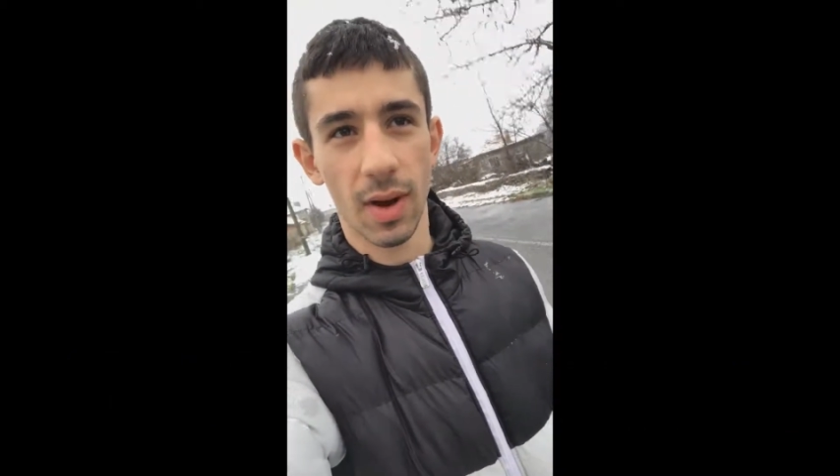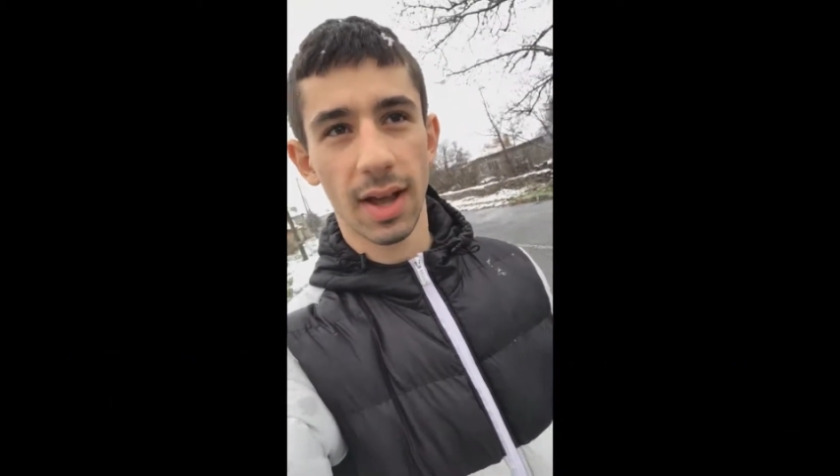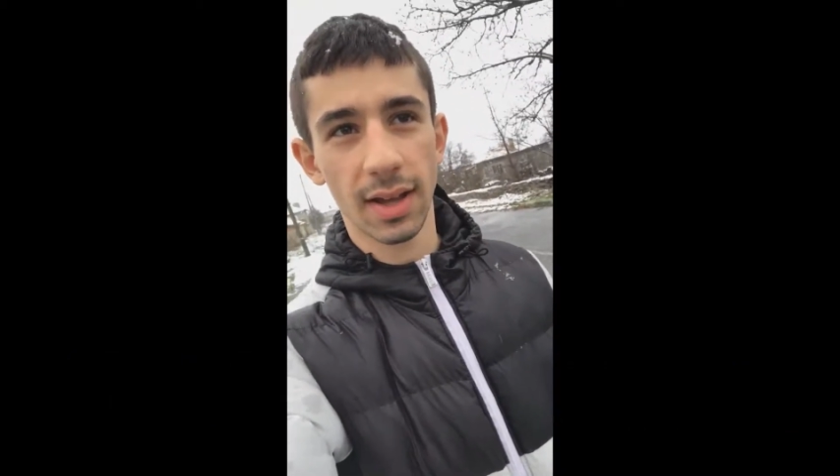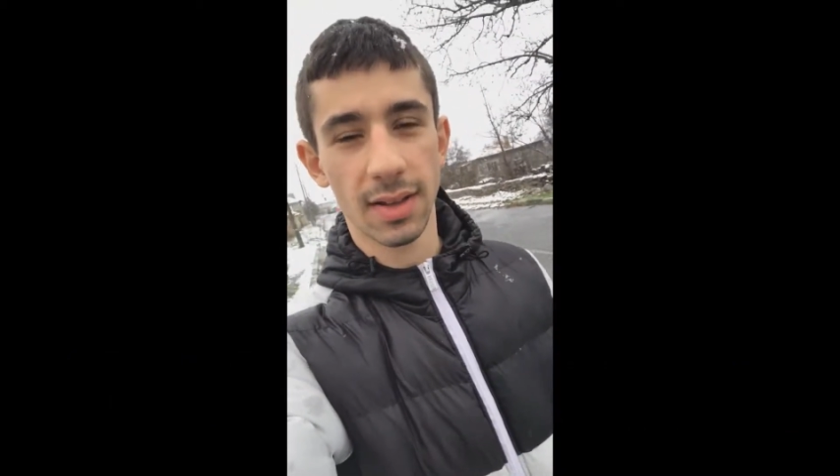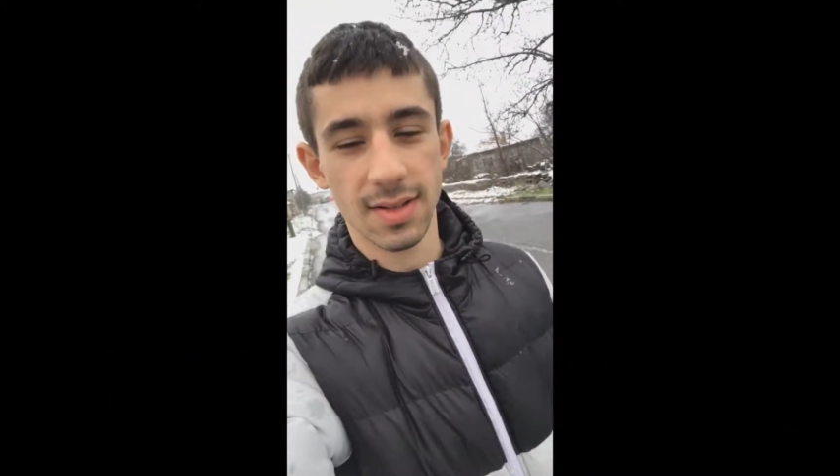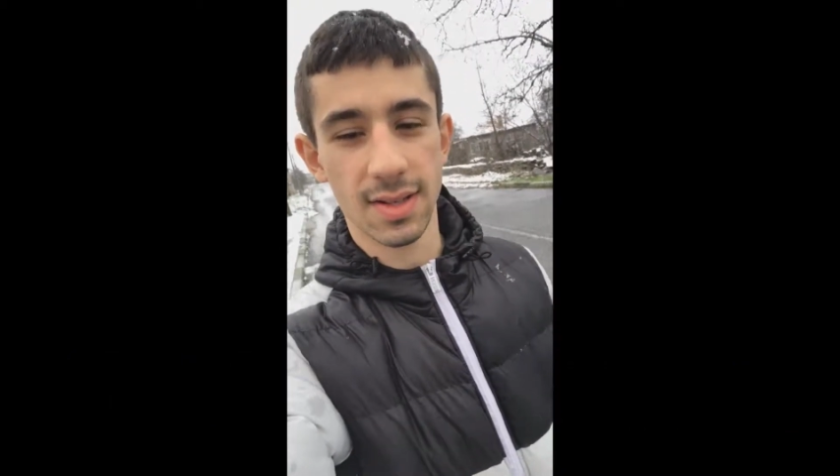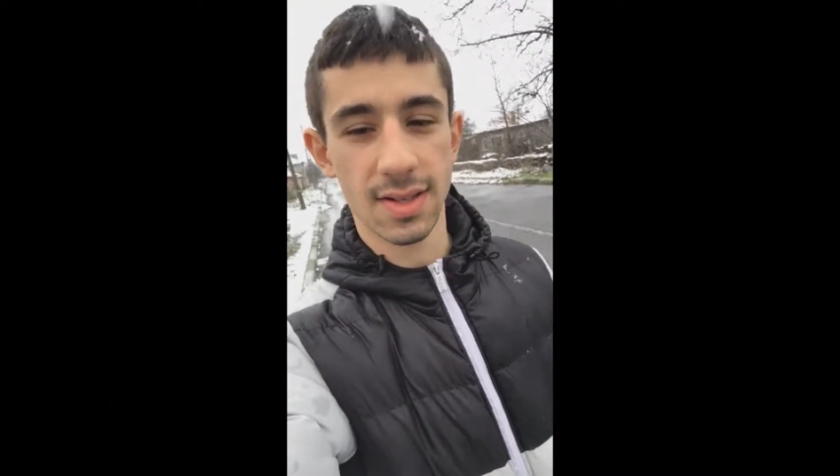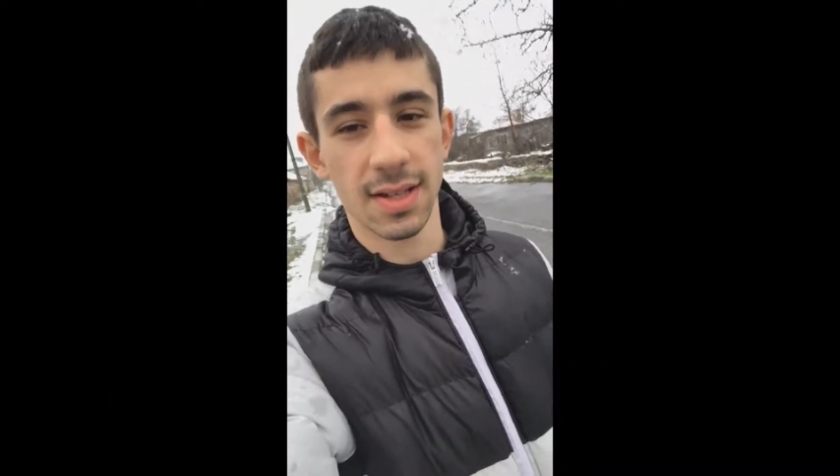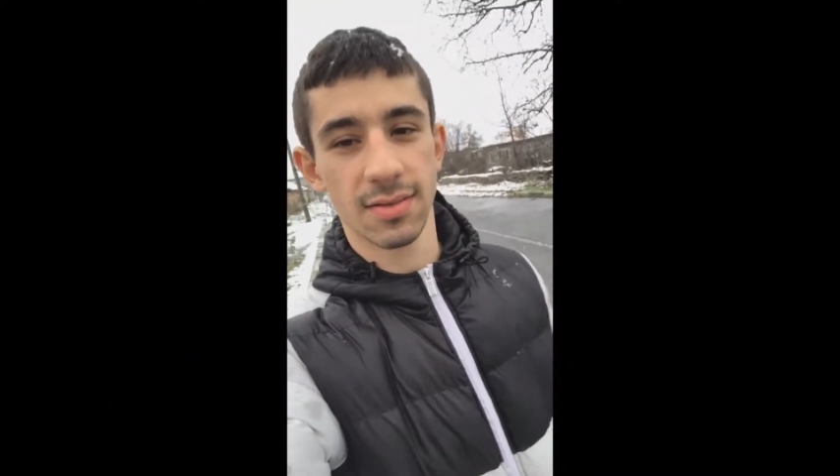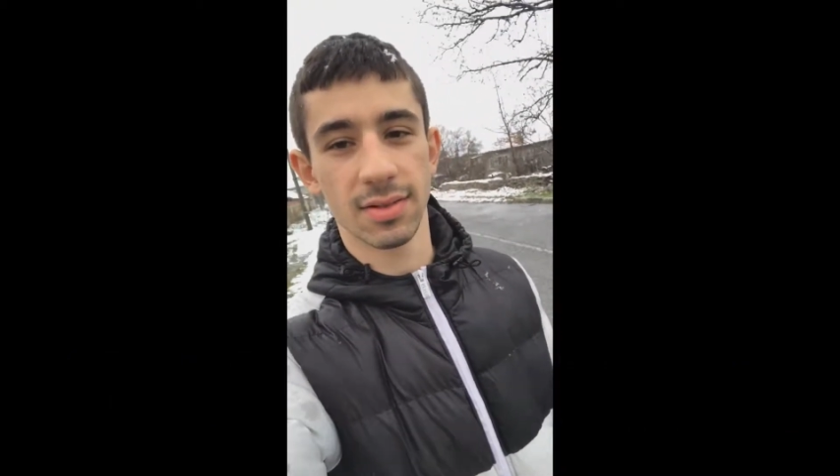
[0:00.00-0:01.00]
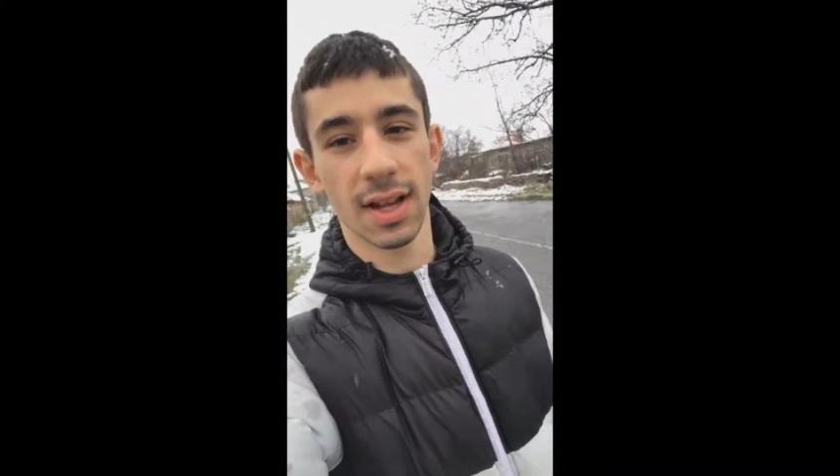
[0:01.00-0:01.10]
wet and doesn't settle